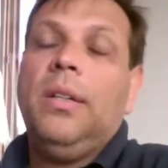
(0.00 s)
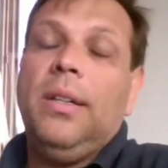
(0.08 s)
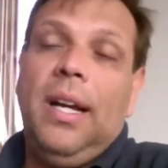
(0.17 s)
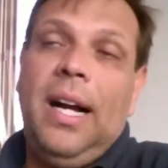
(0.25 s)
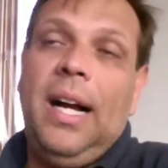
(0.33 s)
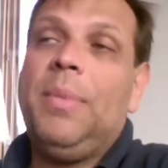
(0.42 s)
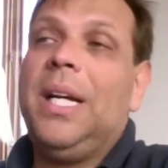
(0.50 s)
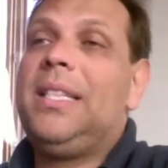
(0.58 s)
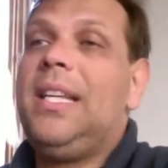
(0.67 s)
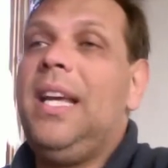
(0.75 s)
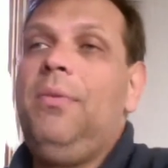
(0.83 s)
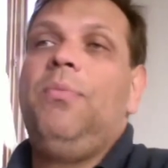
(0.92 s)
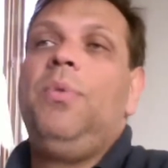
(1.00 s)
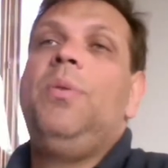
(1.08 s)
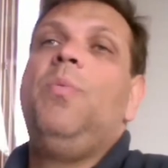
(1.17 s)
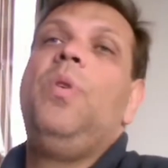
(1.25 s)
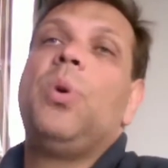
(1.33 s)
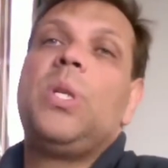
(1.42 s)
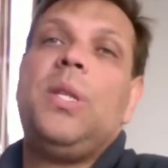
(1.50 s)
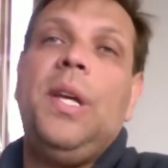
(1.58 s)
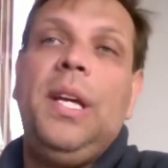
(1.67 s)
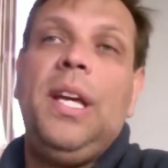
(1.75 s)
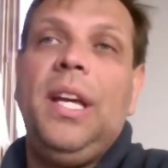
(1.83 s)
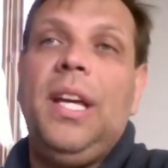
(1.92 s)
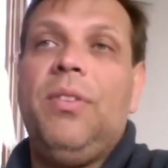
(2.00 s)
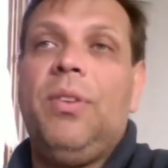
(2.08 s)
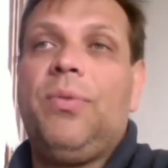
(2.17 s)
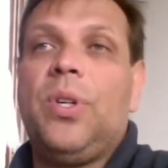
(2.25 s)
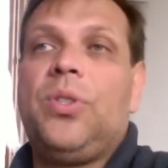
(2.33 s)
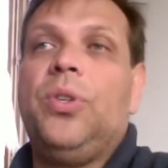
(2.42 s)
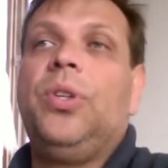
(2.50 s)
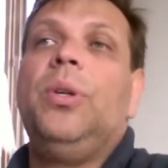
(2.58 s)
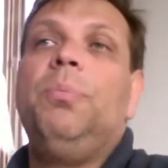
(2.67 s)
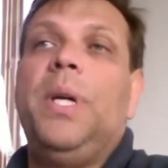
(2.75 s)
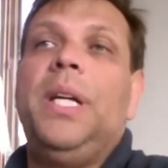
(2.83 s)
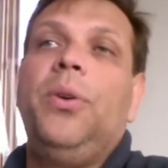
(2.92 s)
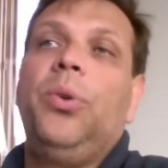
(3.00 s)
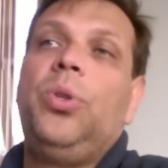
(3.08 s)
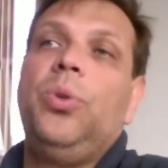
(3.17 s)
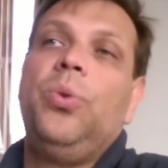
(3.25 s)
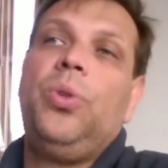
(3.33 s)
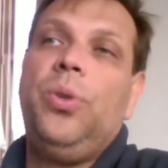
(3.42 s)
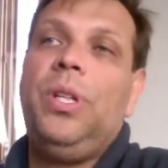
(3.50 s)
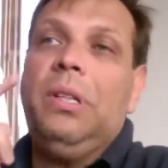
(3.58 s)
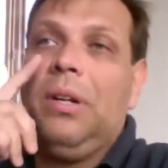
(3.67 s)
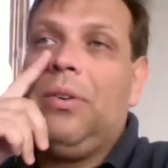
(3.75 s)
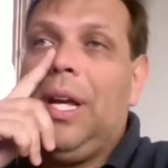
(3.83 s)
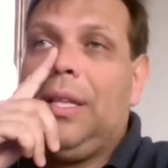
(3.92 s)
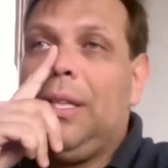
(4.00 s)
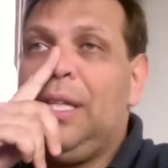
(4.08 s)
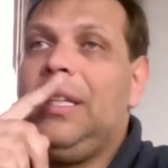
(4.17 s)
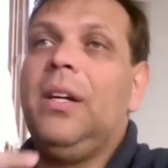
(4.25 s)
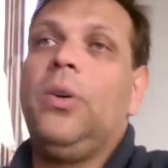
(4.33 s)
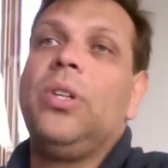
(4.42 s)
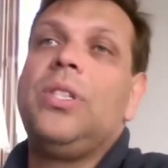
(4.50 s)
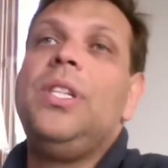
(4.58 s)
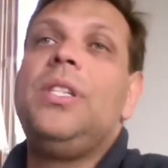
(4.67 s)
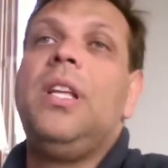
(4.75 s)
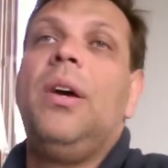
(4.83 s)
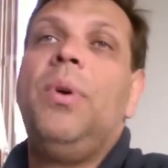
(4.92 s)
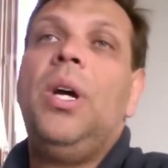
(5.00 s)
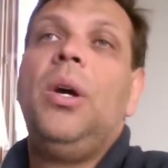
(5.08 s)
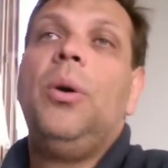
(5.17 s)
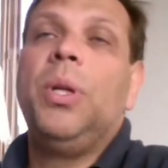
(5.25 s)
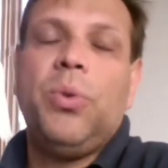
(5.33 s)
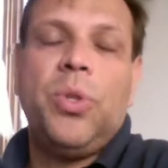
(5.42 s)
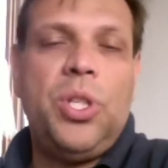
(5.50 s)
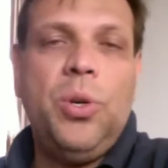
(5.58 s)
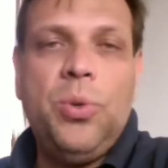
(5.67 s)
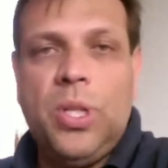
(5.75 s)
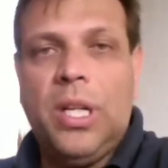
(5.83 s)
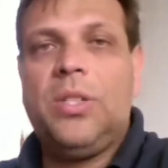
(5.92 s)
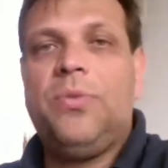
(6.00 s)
I might say we was thinking even for a certain period to integrate it in our system, but was useless.